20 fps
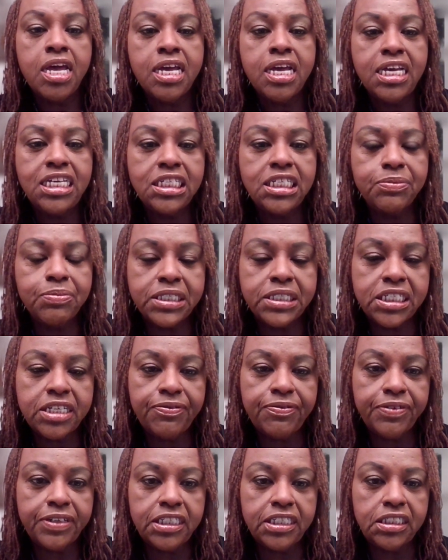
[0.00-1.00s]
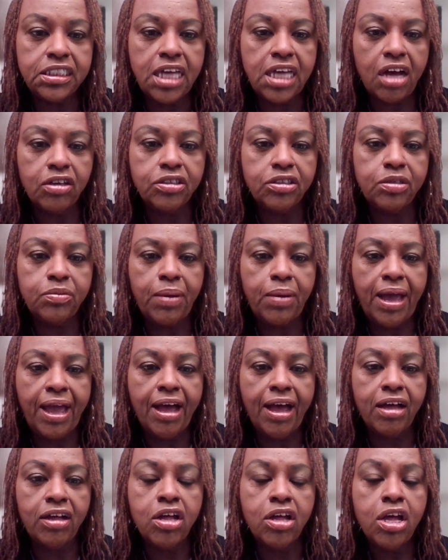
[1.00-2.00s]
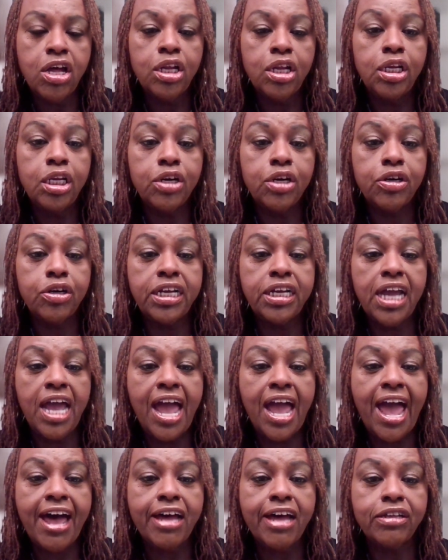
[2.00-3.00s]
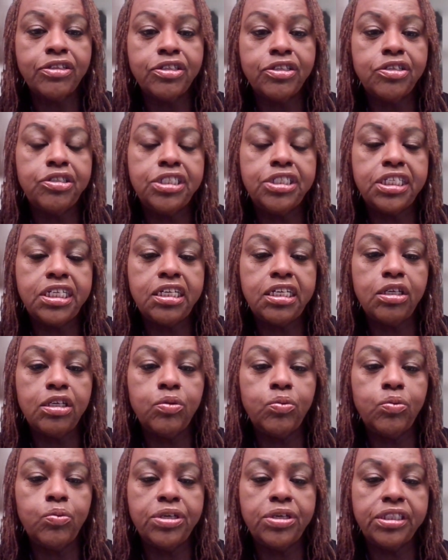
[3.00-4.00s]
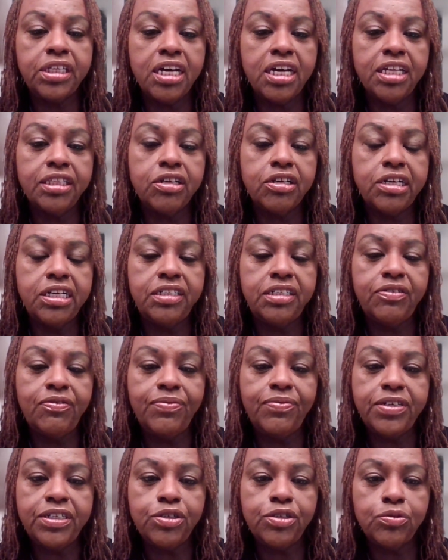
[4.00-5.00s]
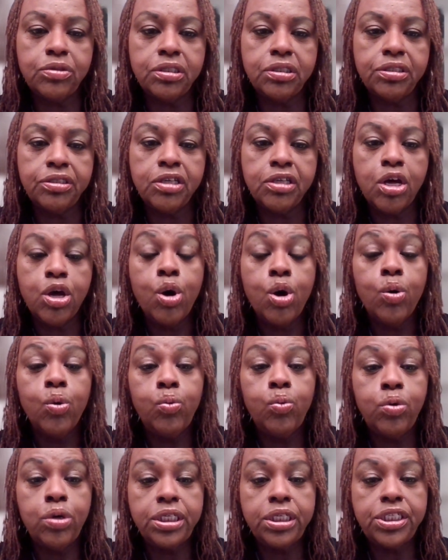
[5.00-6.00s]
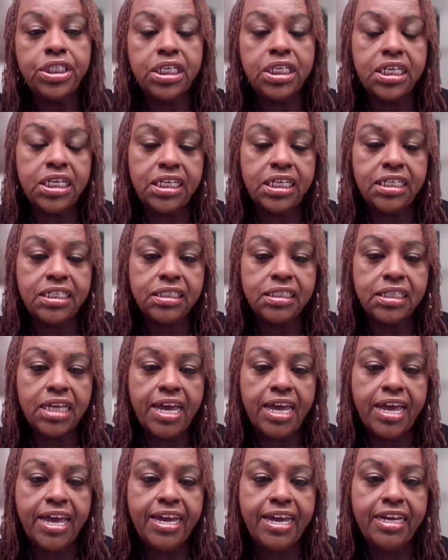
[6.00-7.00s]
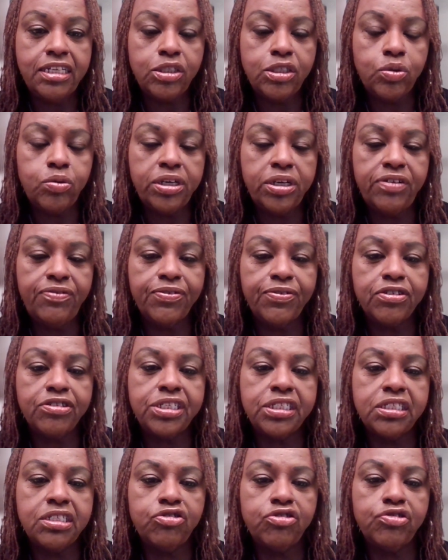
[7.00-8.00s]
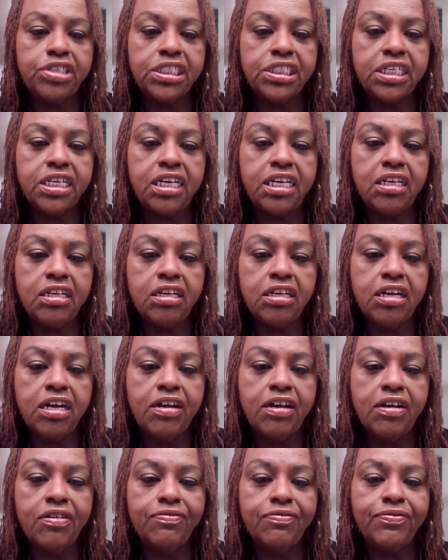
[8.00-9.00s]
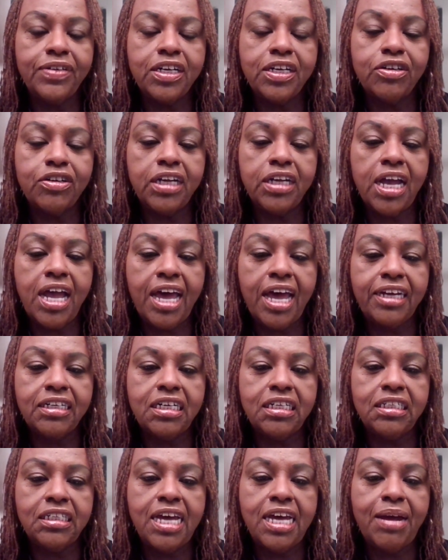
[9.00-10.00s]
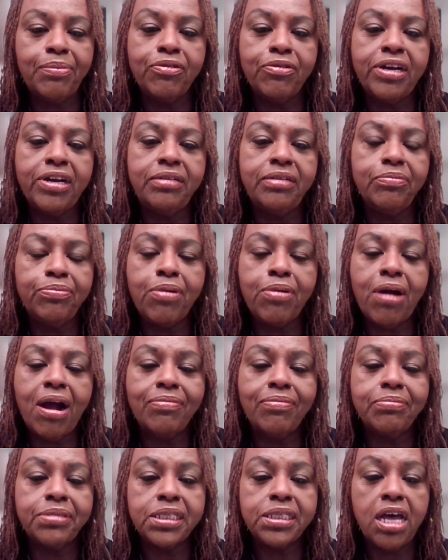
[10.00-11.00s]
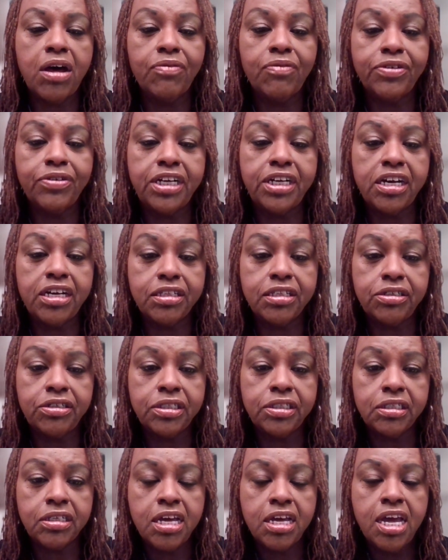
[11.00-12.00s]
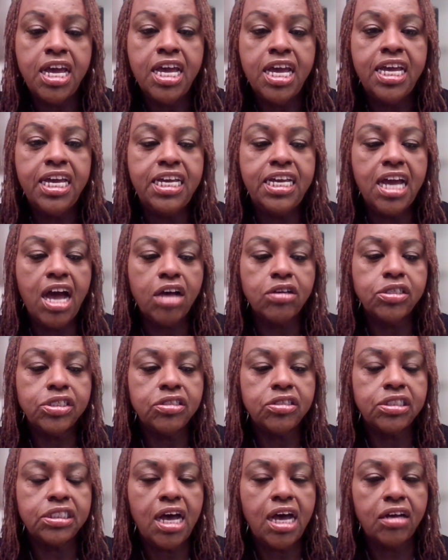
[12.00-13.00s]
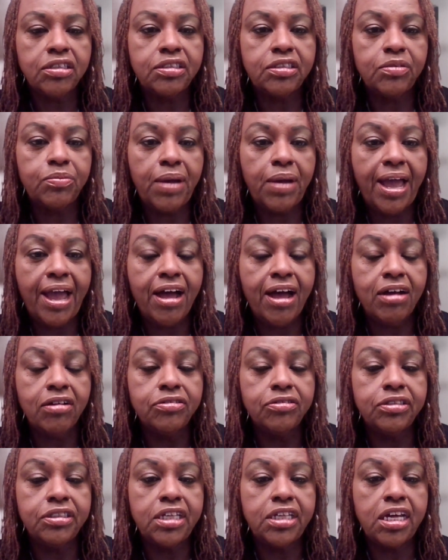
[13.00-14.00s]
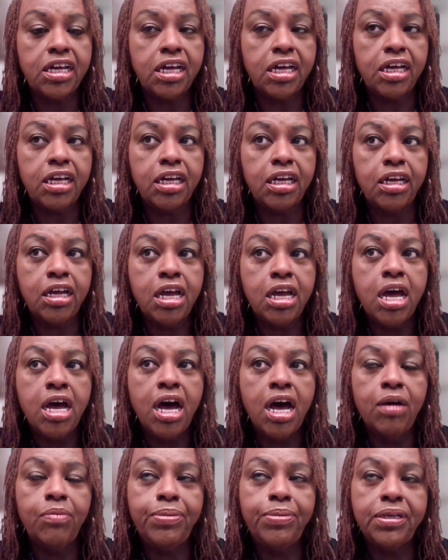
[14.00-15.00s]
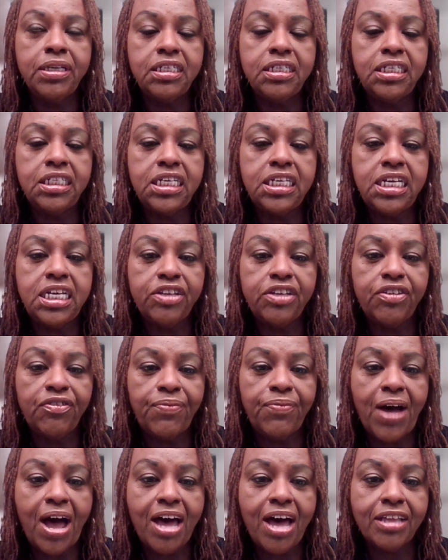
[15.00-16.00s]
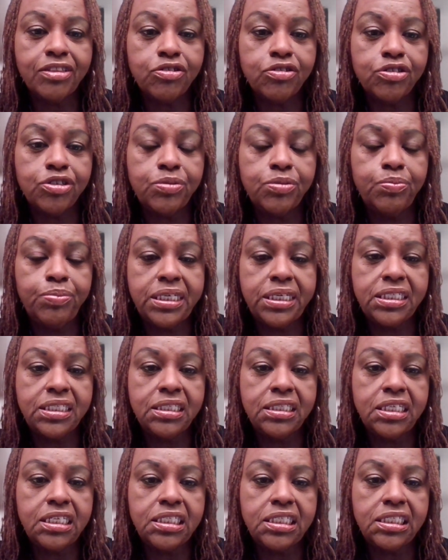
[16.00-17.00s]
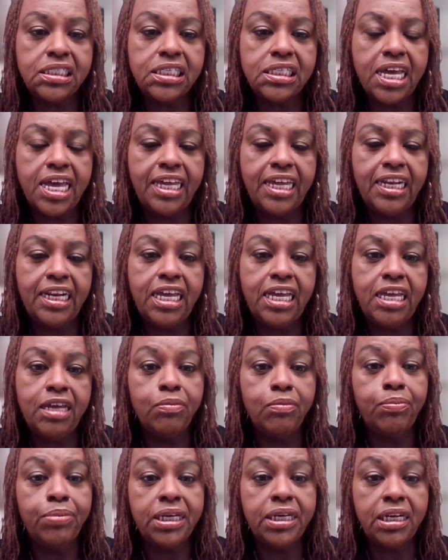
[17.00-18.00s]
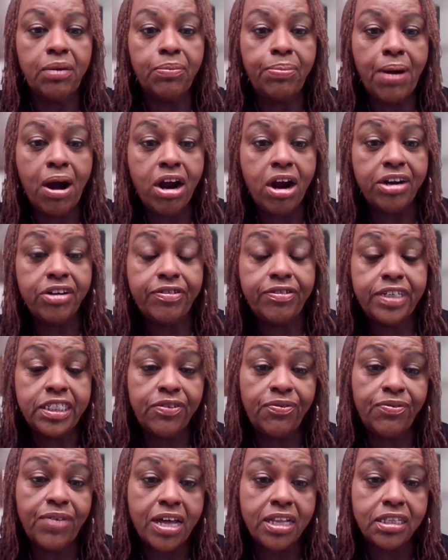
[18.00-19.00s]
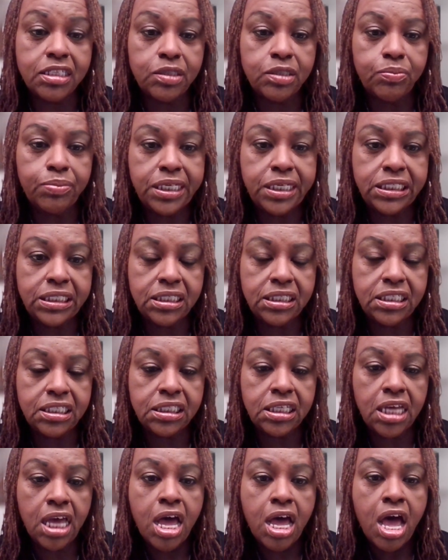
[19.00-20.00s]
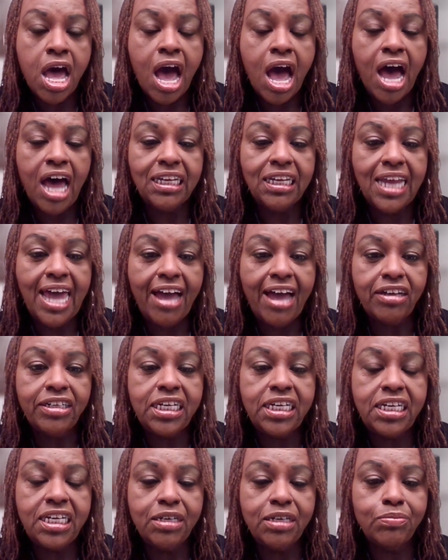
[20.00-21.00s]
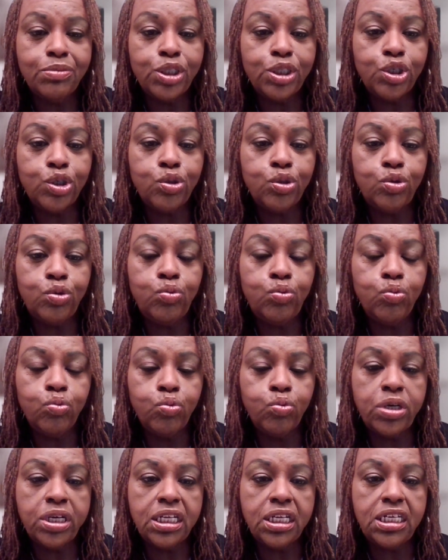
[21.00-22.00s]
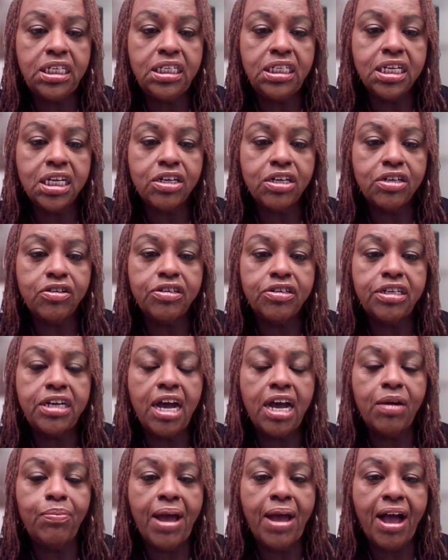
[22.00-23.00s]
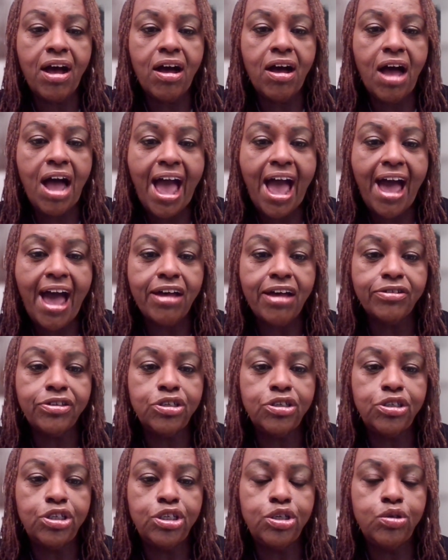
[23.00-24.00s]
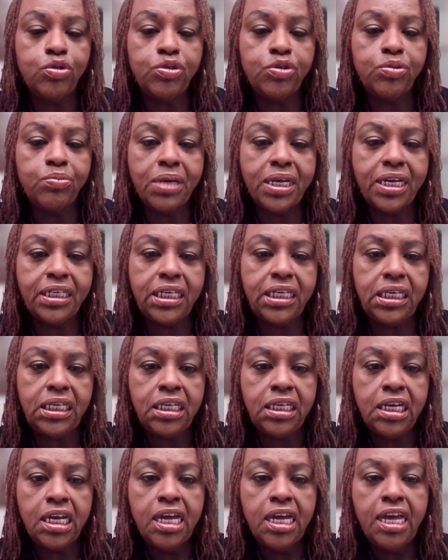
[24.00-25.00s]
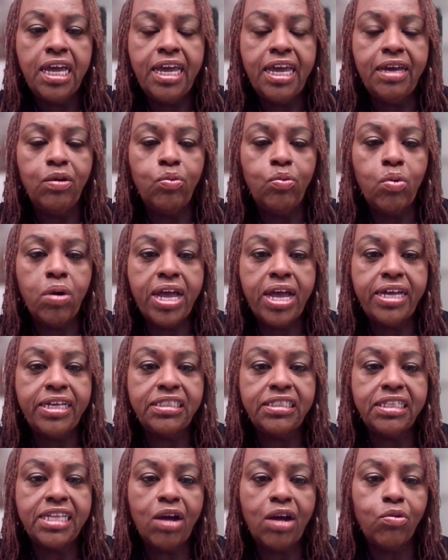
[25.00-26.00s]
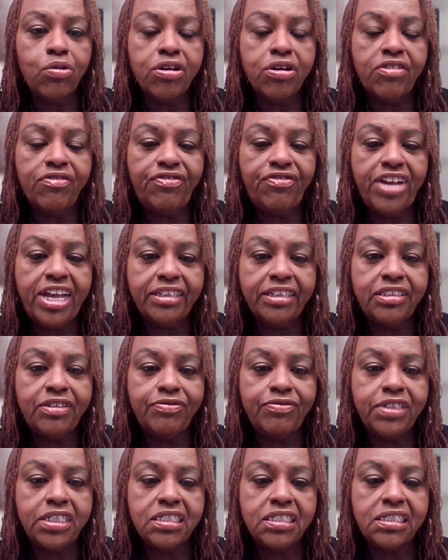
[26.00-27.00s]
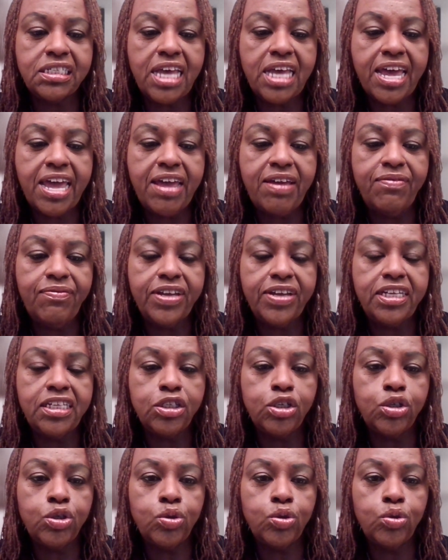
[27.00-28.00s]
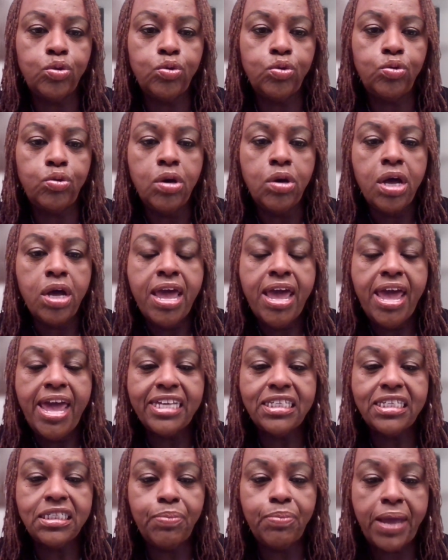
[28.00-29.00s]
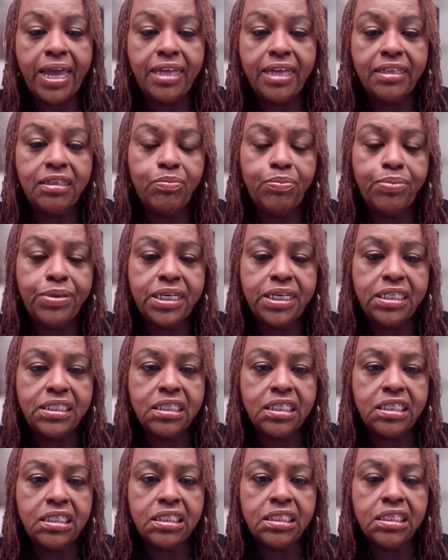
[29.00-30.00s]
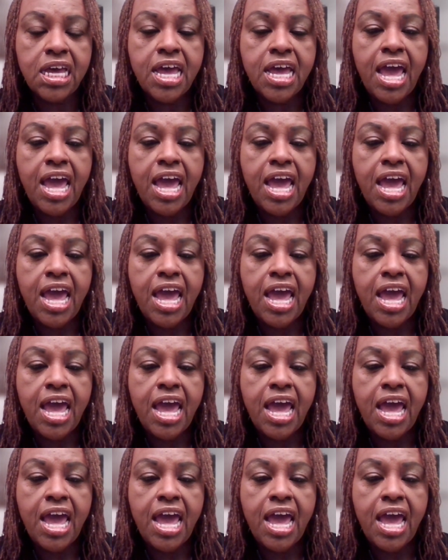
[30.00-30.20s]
He specifically talked about learning how to deal with other individuals, which is a 21st century skill of learning how to collaborate and problem solve with others. He also talked about the ability his father's business and him being a part of his father's business allowed him to really learn about how to use money in ways that were effective to save and to expand the business.